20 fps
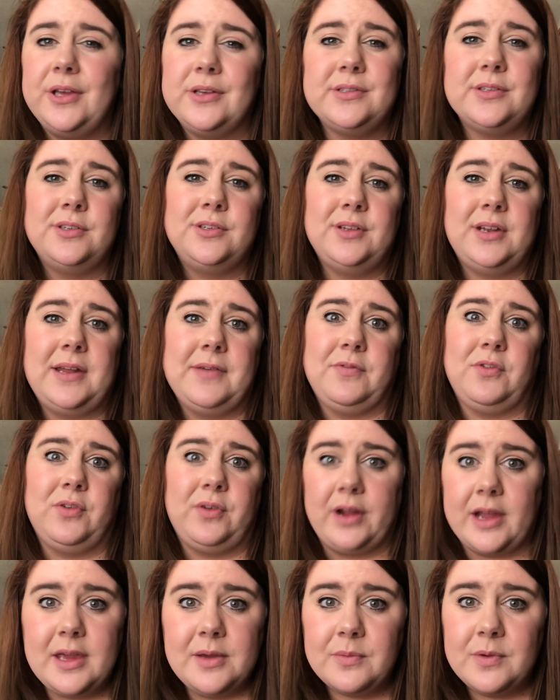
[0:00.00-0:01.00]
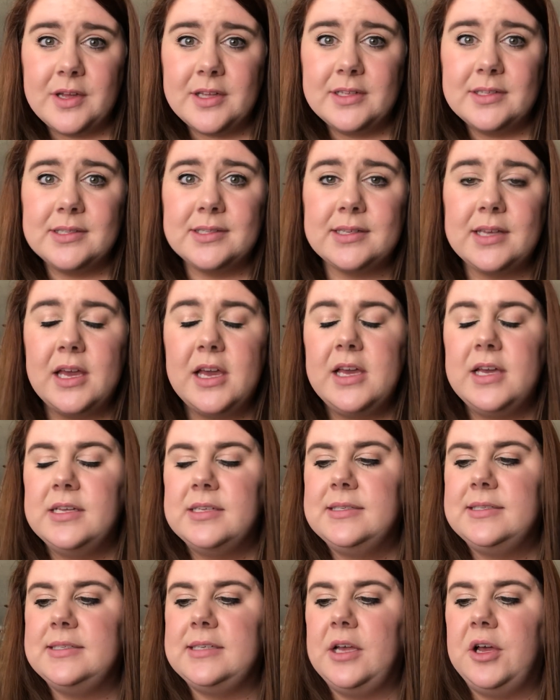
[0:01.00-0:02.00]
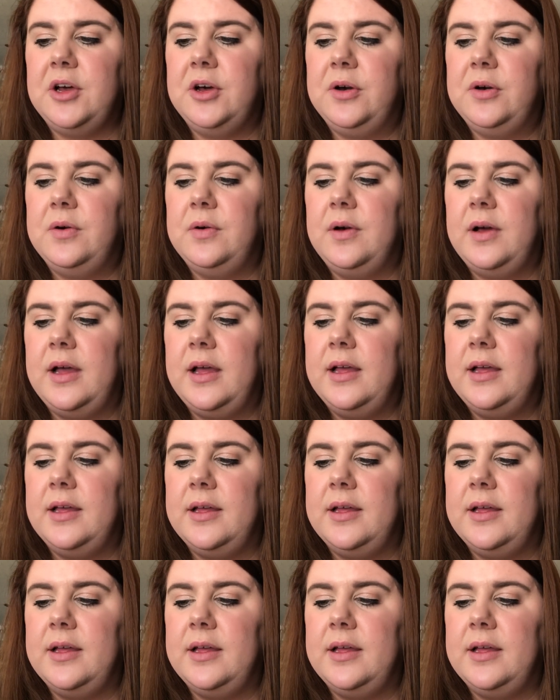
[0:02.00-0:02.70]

also don't have great ones. So,